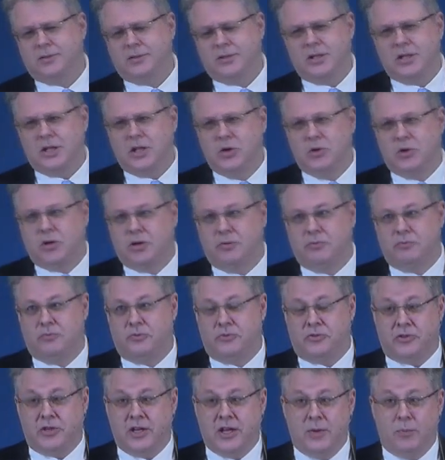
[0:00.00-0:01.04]
you can
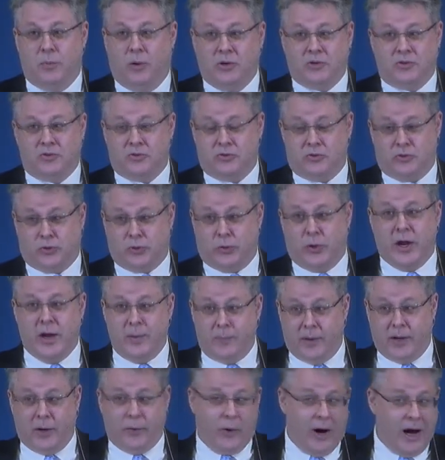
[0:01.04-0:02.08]
see what's
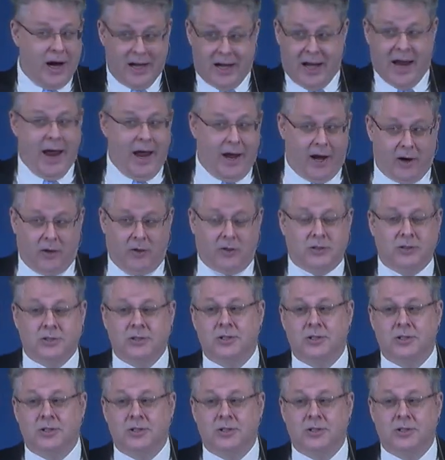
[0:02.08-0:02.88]
streaming right now